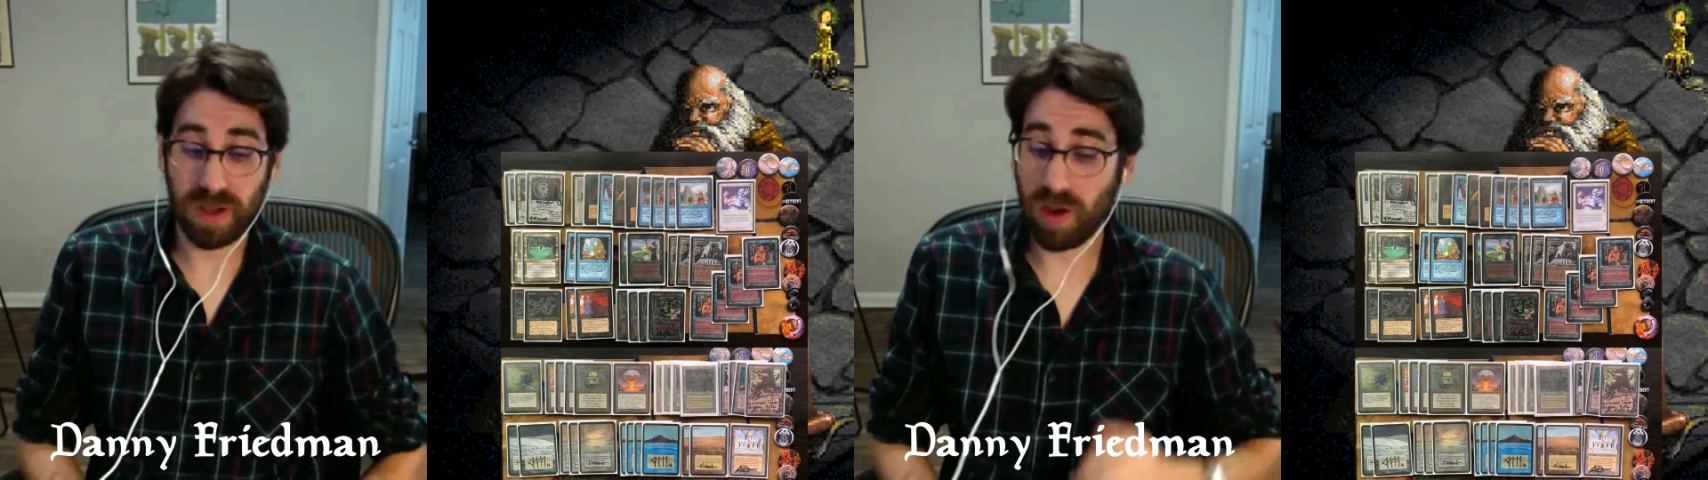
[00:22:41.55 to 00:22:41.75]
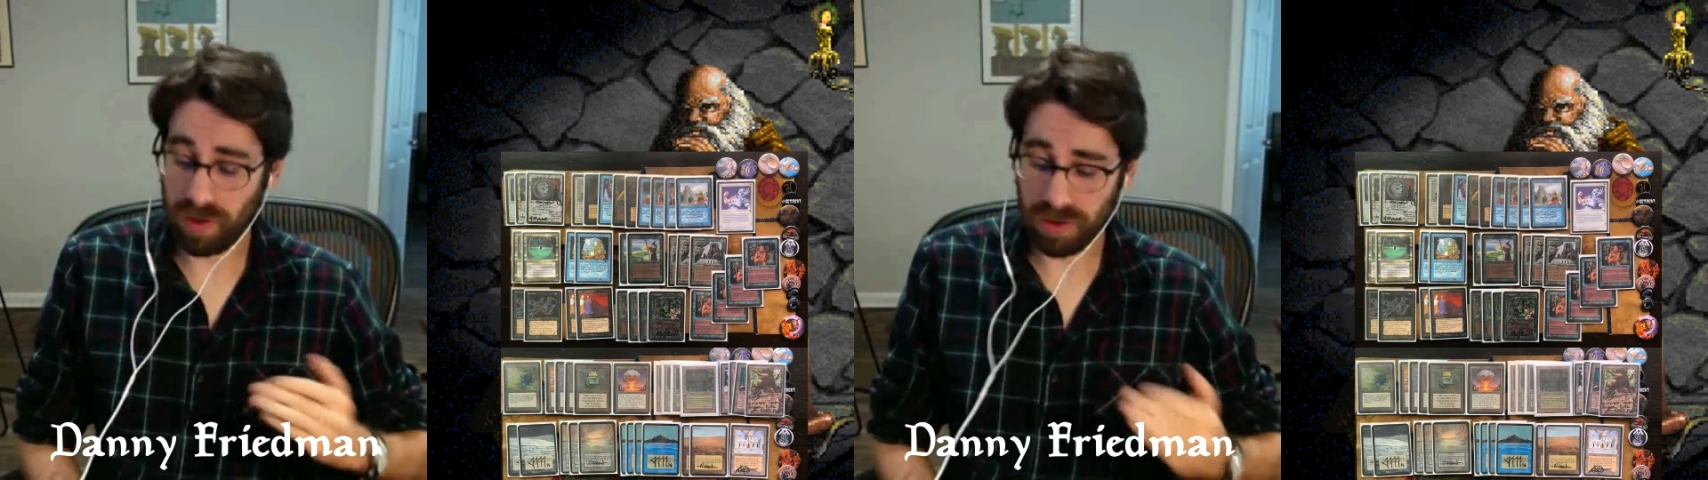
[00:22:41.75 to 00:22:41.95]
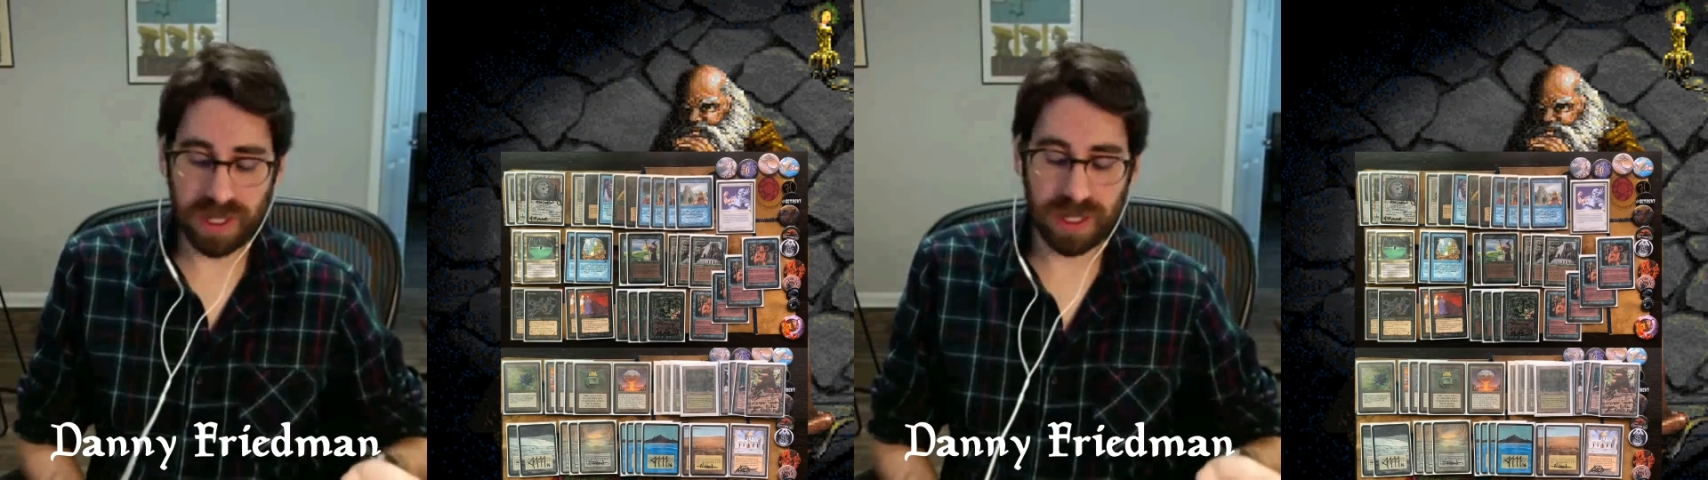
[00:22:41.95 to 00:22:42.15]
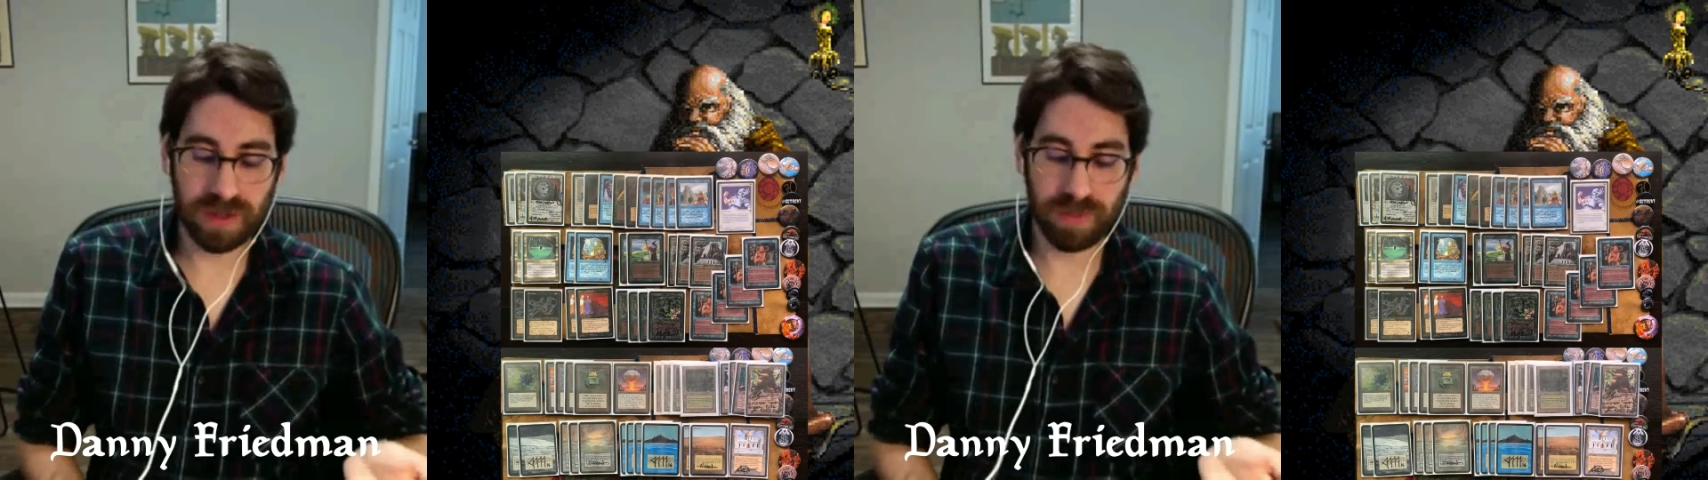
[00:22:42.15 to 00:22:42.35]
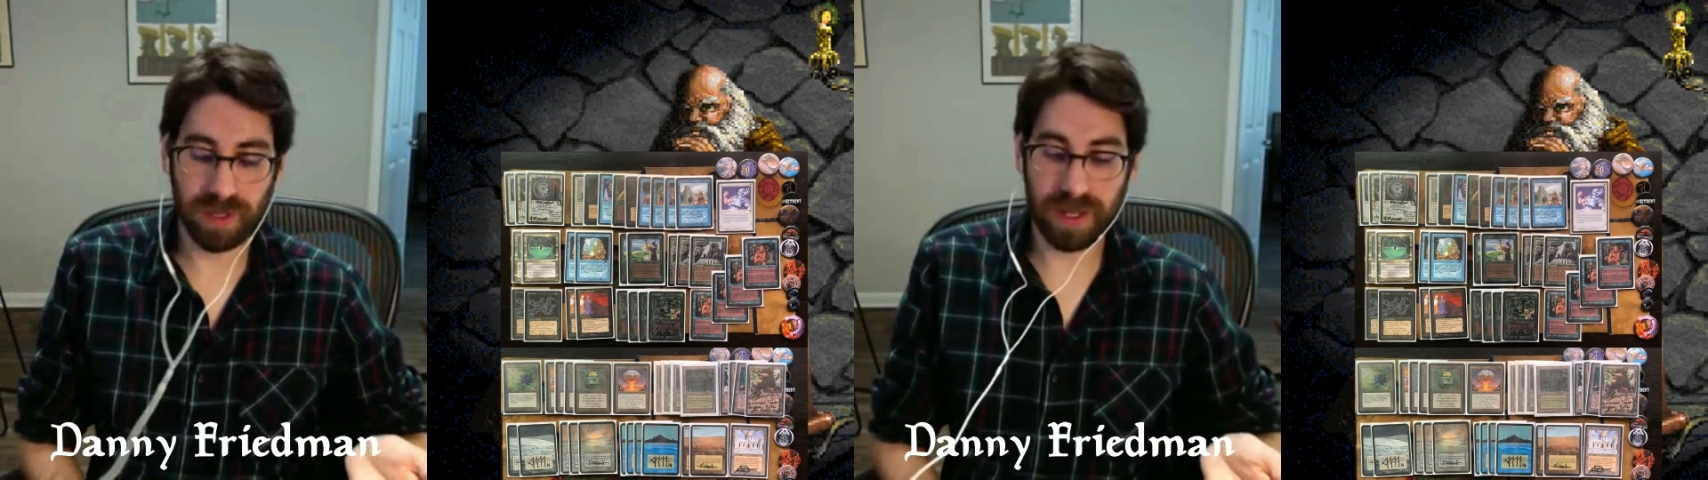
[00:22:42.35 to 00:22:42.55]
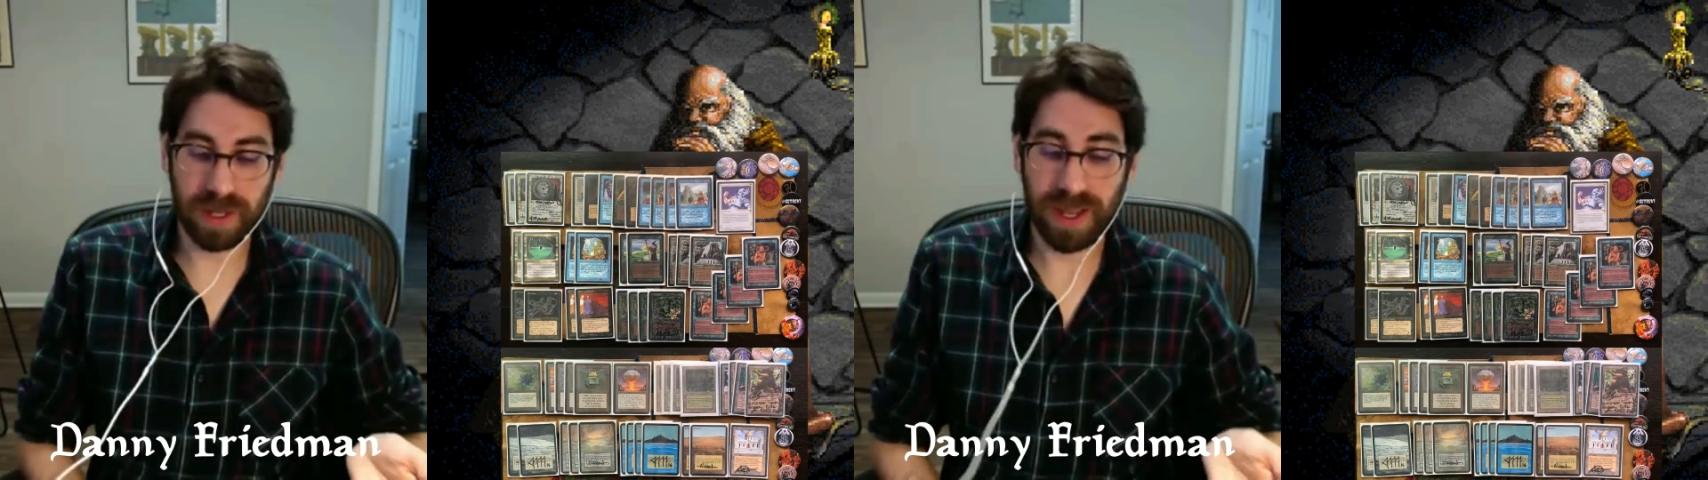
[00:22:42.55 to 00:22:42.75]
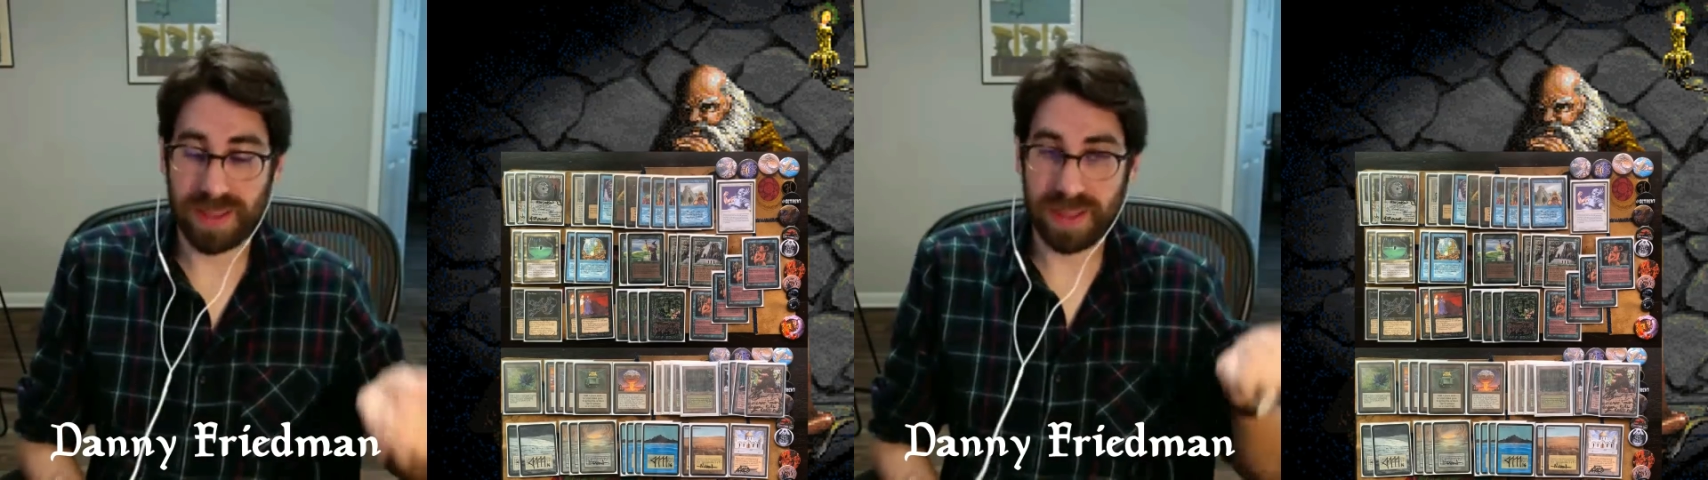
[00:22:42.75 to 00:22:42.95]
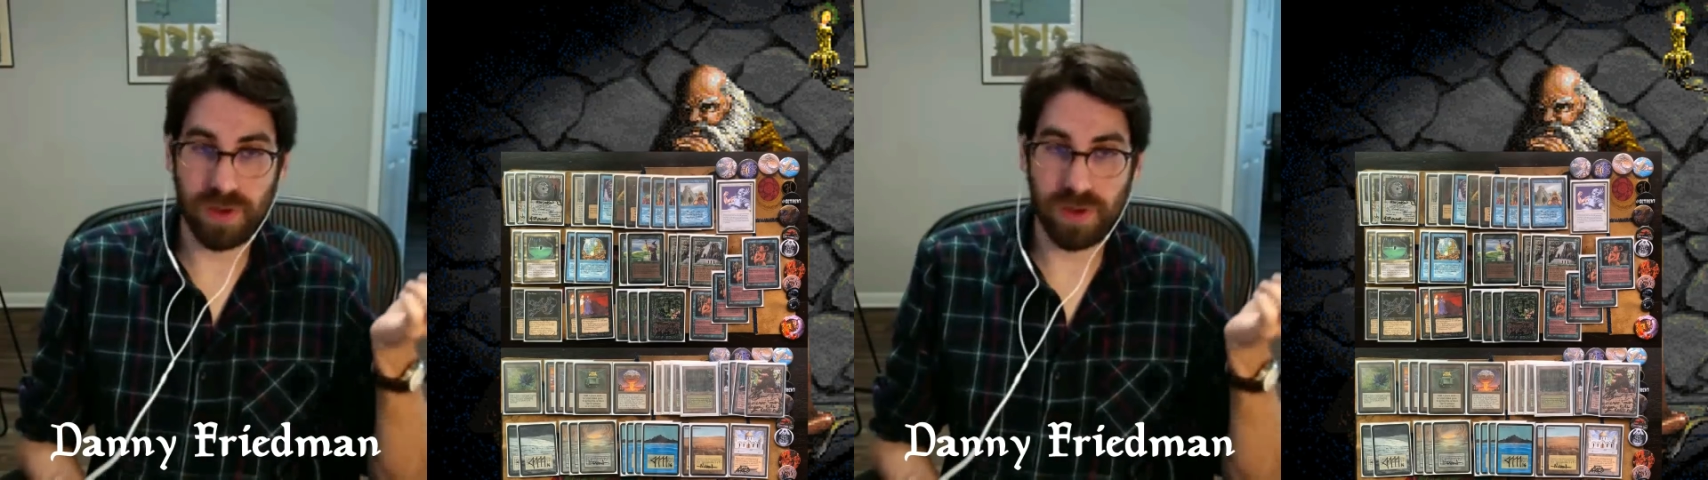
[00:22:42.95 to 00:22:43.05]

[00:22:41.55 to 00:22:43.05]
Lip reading: hard to get into play and